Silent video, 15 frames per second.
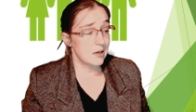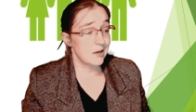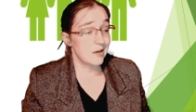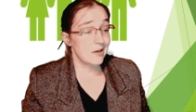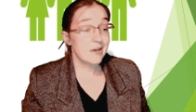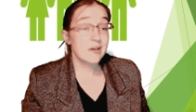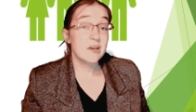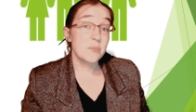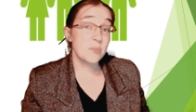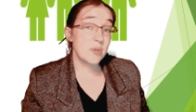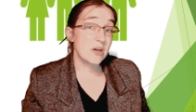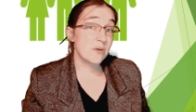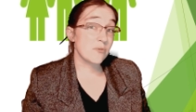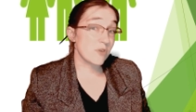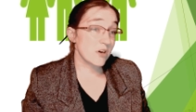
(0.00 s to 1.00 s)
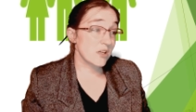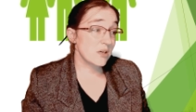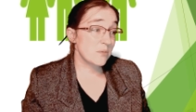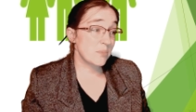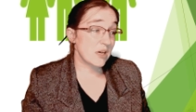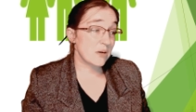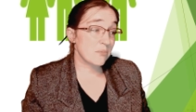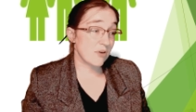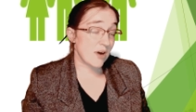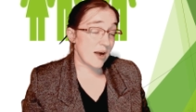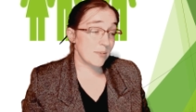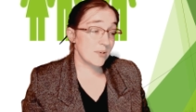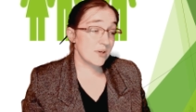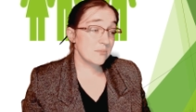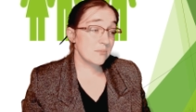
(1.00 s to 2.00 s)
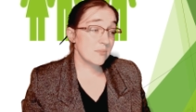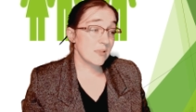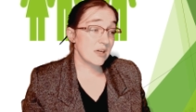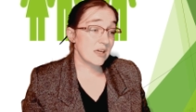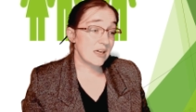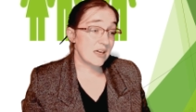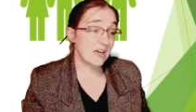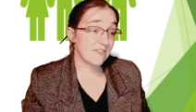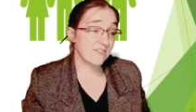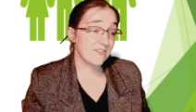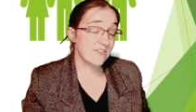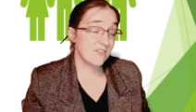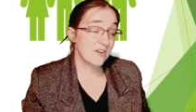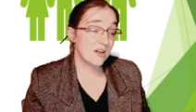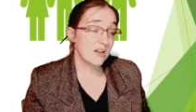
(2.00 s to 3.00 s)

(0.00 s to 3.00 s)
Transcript: It can be a really big problem if